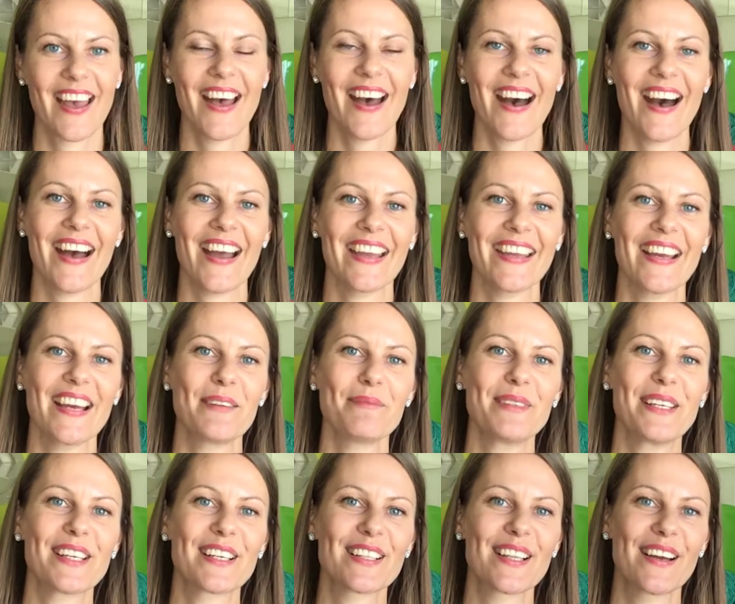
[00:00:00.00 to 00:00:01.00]
Hi, I'm
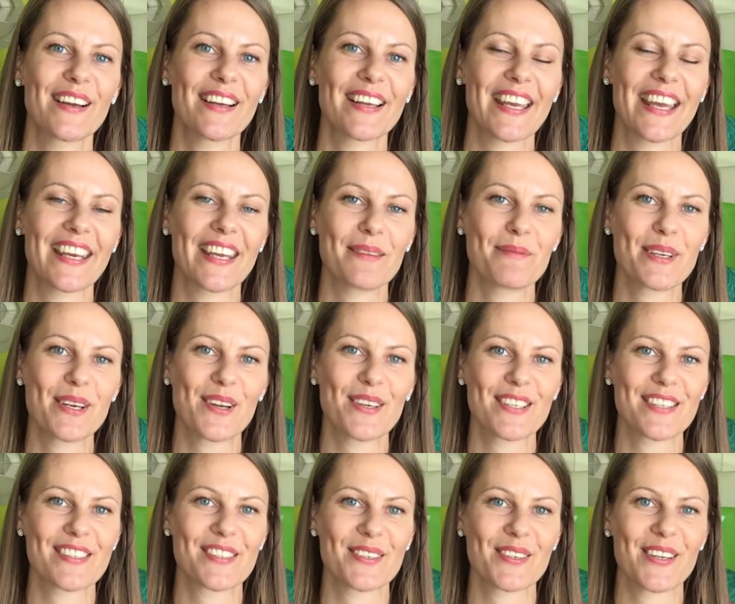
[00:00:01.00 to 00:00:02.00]
Leah Clark and I'm an art
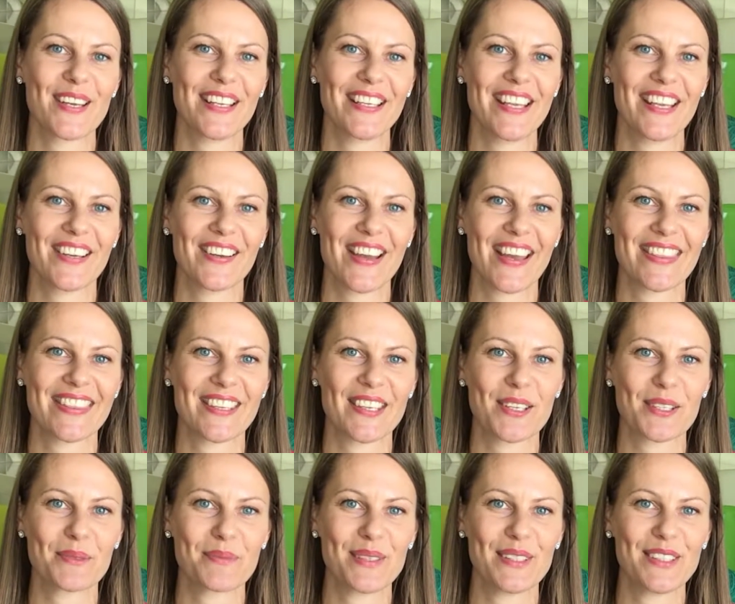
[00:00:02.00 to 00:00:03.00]
historian here at the
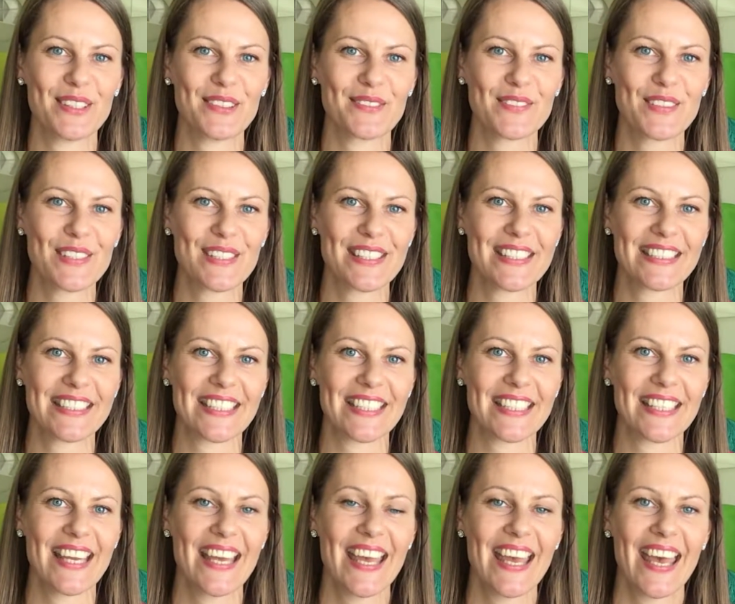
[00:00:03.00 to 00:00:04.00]
Open
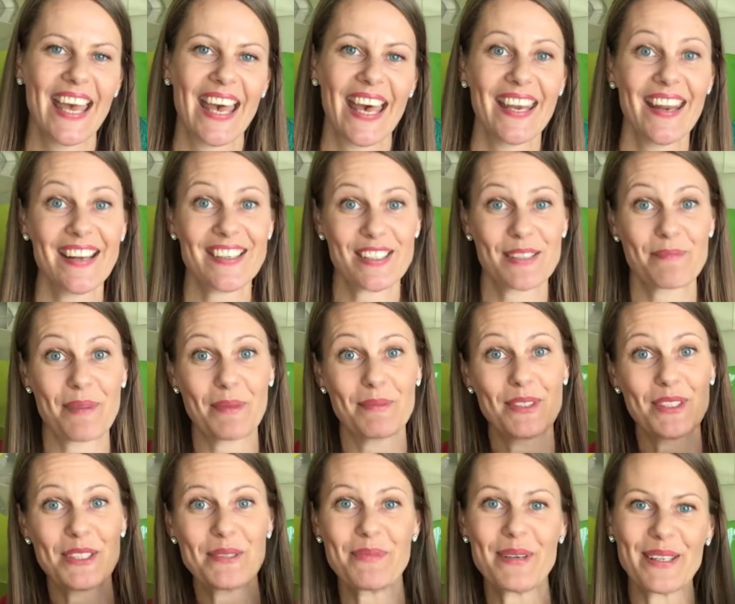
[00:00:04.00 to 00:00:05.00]
University, and I just
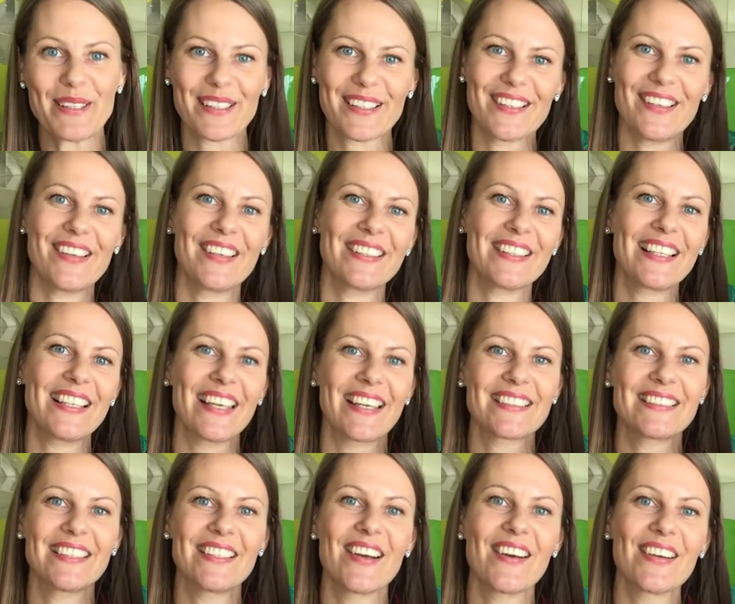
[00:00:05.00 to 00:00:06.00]
published a book on
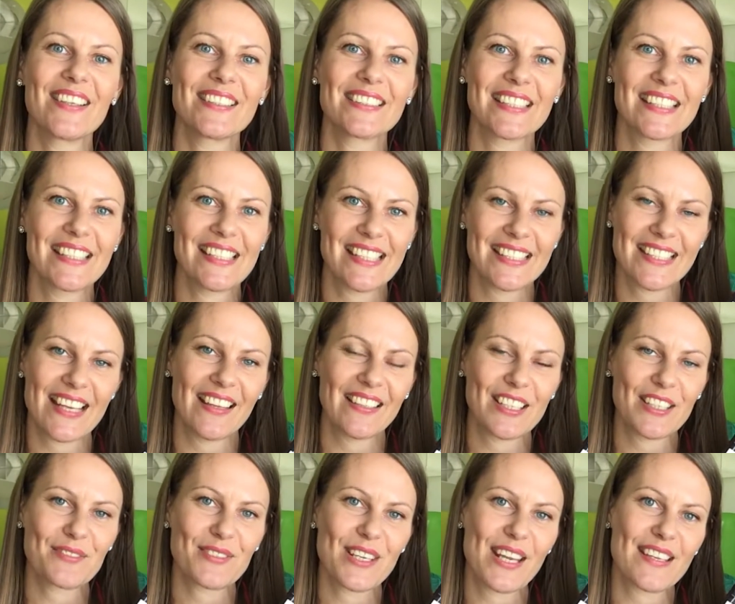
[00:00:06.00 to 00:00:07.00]
collecting art in the
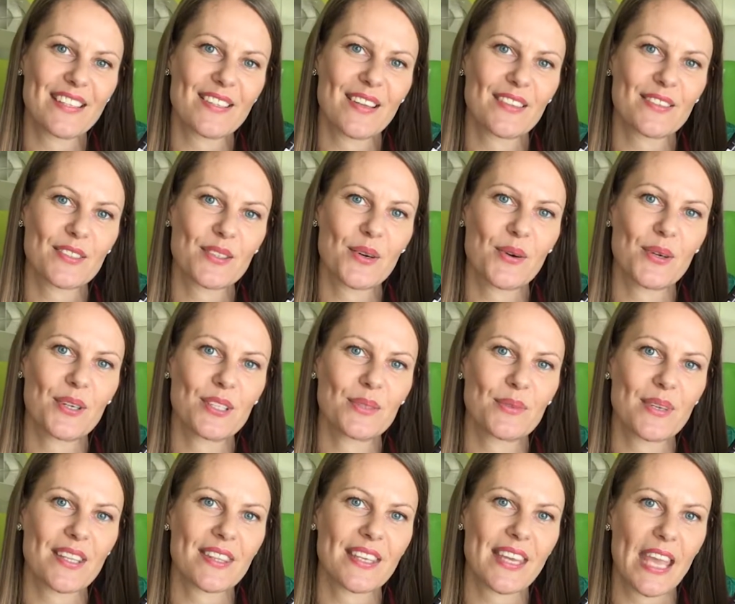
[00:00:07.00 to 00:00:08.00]
Italian Renaissance court
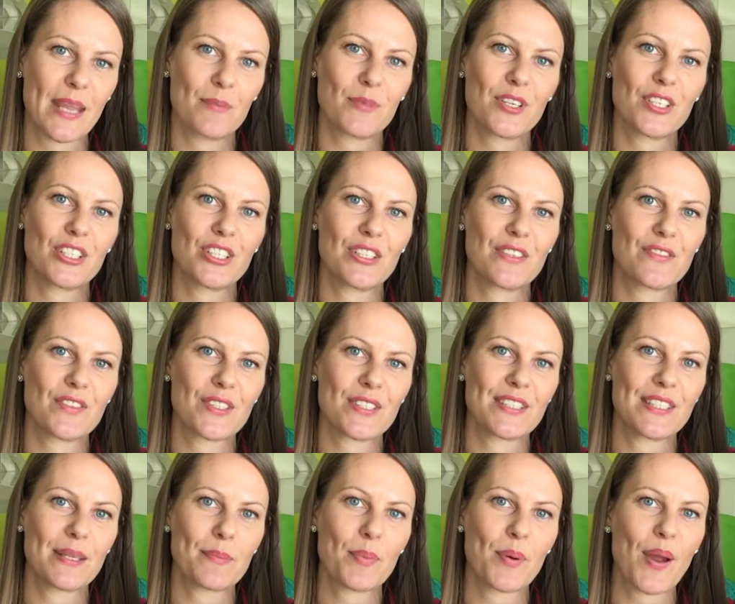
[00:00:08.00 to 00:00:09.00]
with Cambridge
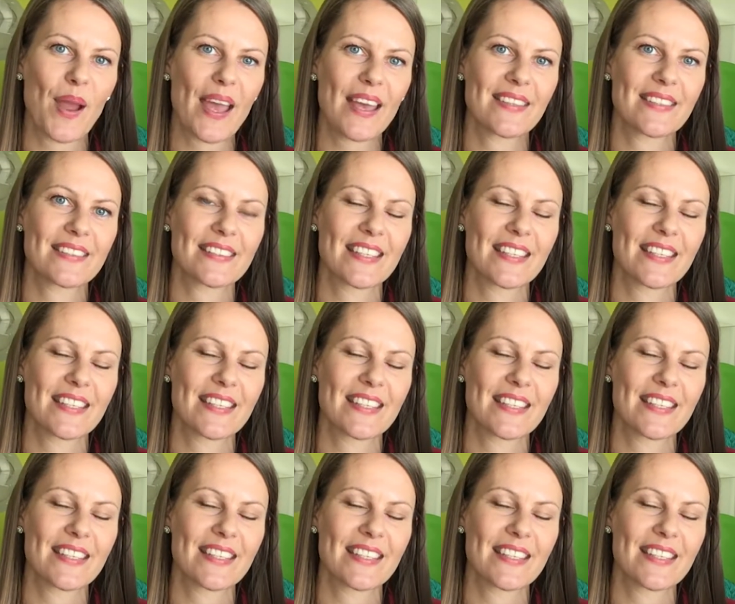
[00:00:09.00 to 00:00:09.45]
University Press.